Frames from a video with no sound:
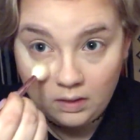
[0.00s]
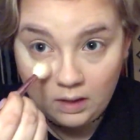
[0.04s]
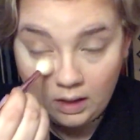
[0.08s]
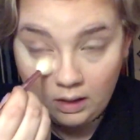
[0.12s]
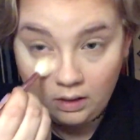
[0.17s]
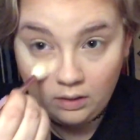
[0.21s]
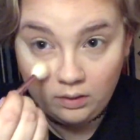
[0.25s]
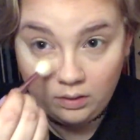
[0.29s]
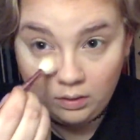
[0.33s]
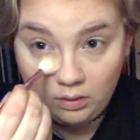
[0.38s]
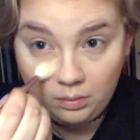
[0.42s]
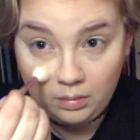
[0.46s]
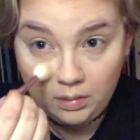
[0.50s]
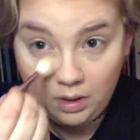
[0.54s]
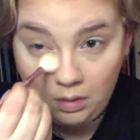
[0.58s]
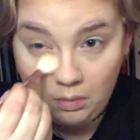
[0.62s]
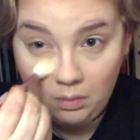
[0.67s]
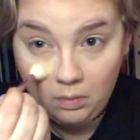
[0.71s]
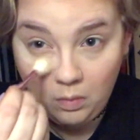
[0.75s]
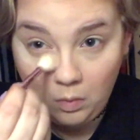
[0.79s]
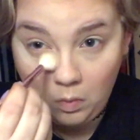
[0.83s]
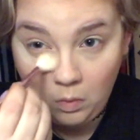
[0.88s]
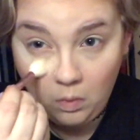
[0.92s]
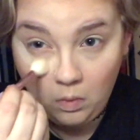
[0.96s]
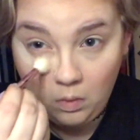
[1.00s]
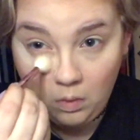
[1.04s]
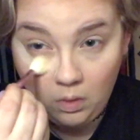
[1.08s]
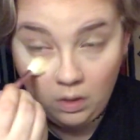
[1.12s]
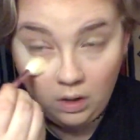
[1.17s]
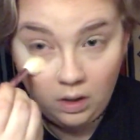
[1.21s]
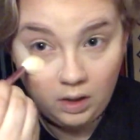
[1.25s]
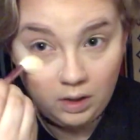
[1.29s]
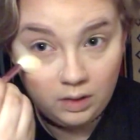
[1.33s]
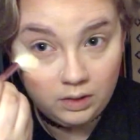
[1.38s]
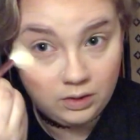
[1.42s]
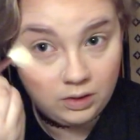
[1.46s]
Take a little bit
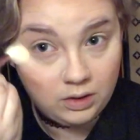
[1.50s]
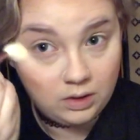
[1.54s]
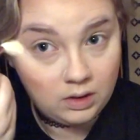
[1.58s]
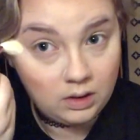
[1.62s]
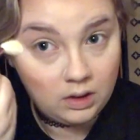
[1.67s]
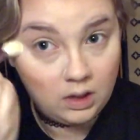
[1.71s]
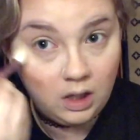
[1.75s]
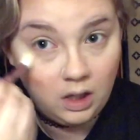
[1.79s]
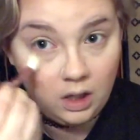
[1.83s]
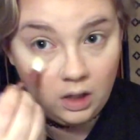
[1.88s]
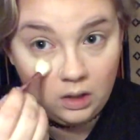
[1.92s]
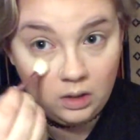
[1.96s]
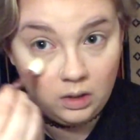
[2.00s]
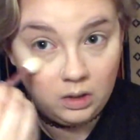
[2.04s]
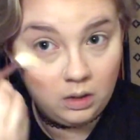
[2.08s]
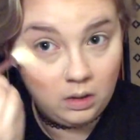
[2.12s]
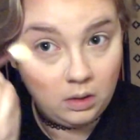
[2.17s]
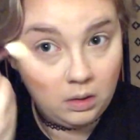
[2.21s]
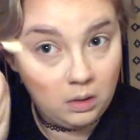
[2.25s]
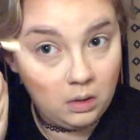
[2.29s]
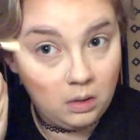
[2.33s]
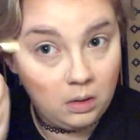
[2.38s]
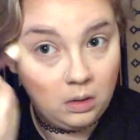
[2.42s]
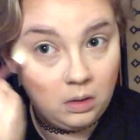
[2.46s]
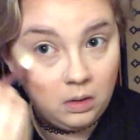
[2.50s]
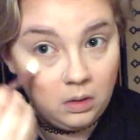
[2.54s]
more and just kind of